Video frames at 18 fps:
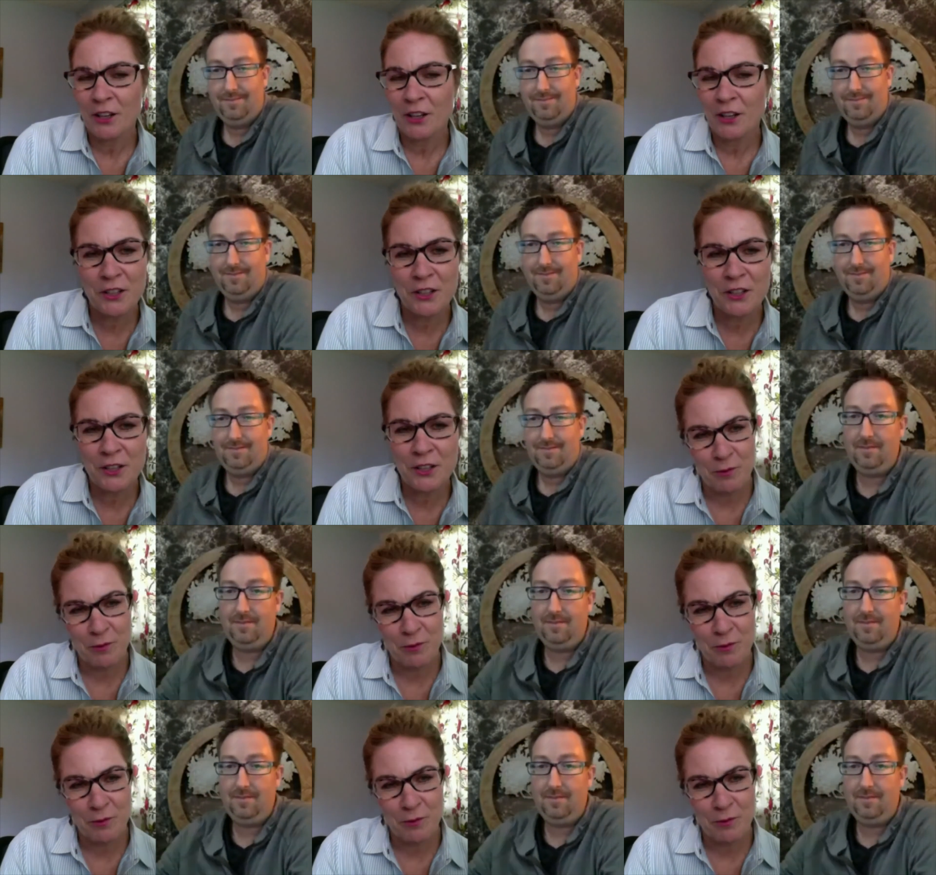Speaker 1: who you
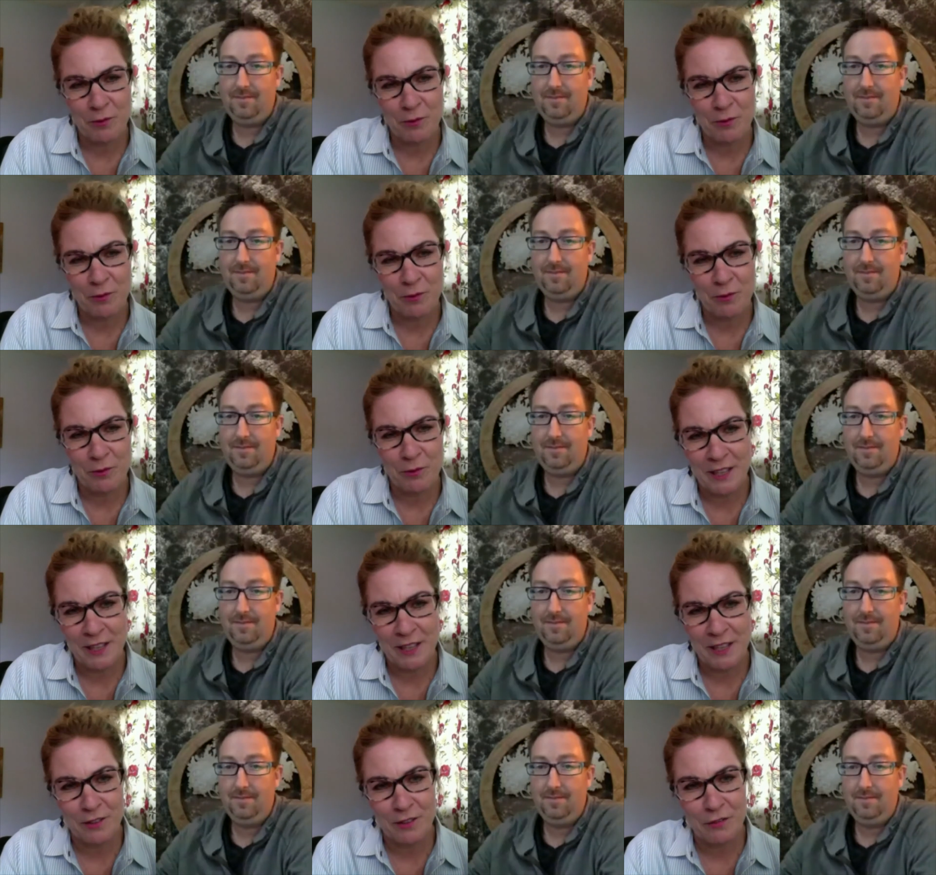are and where we
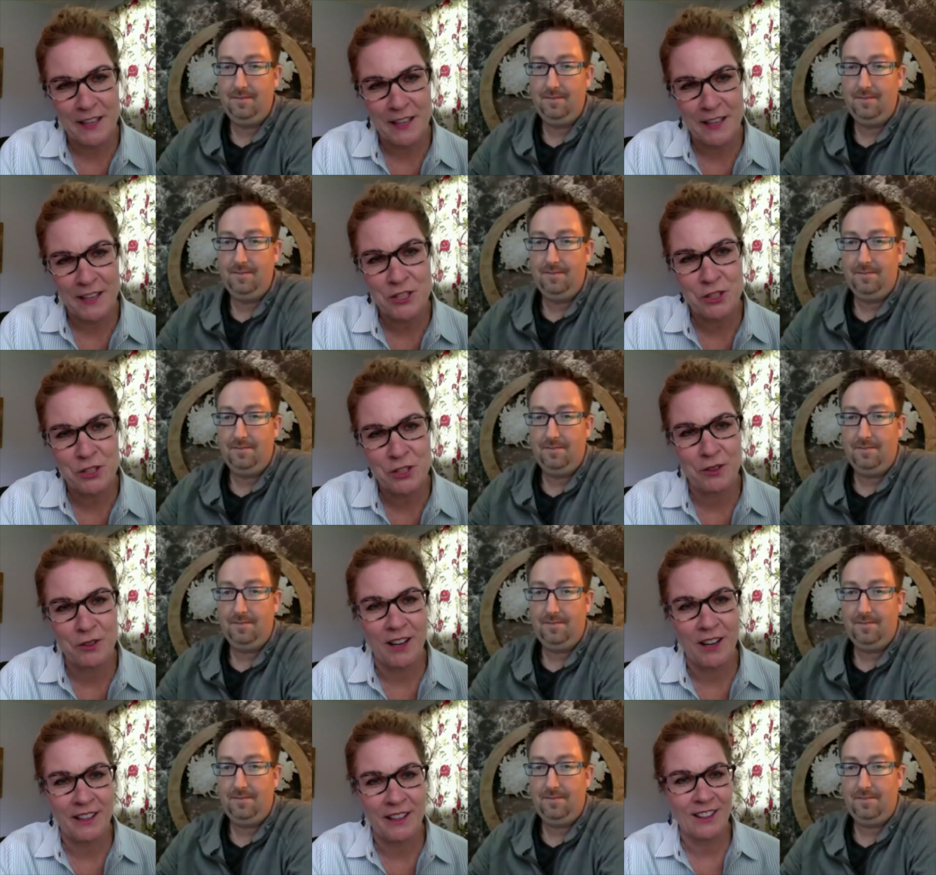can find you
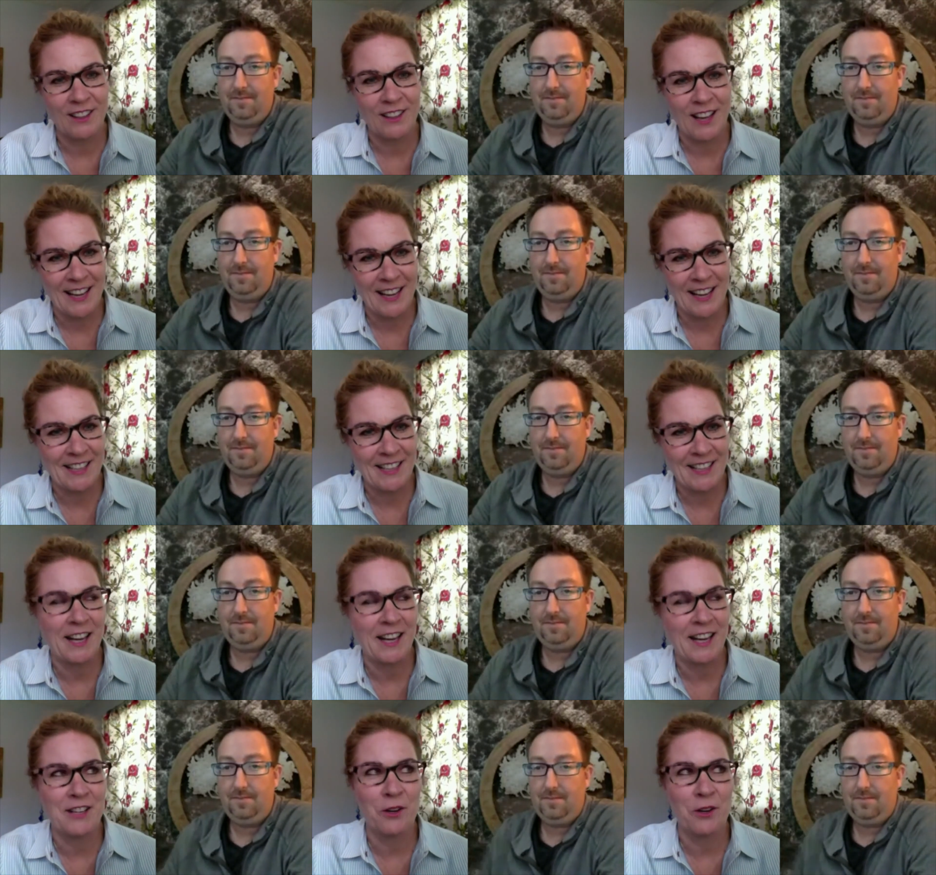online.
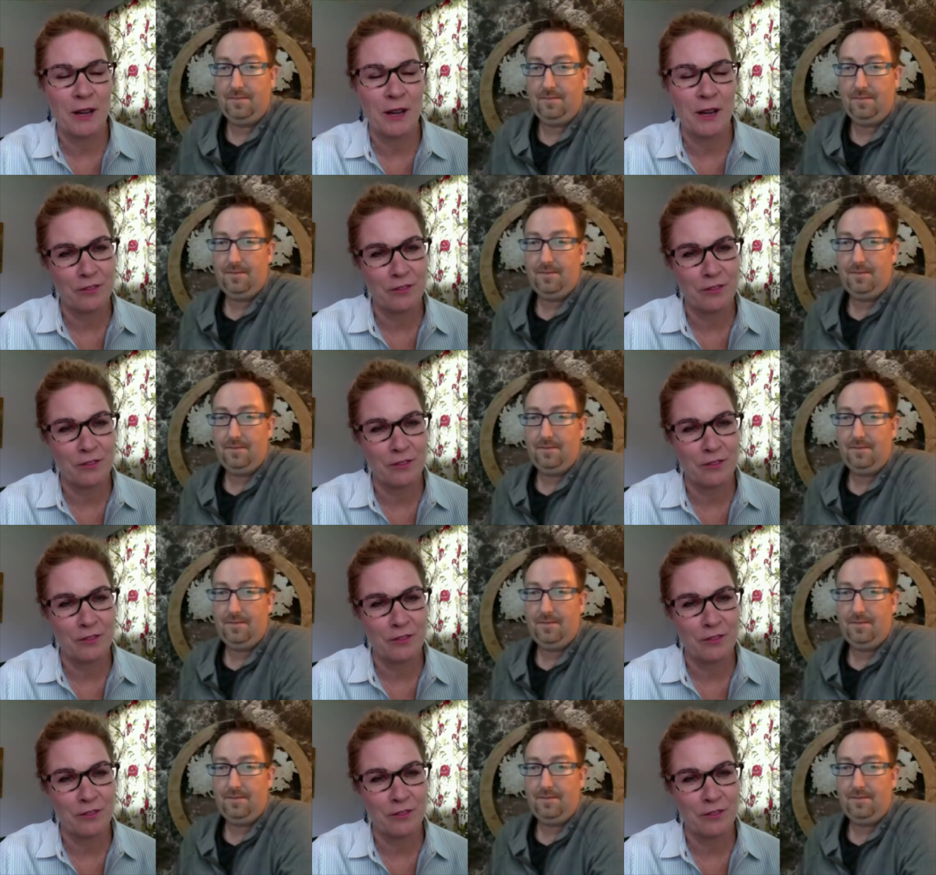I know I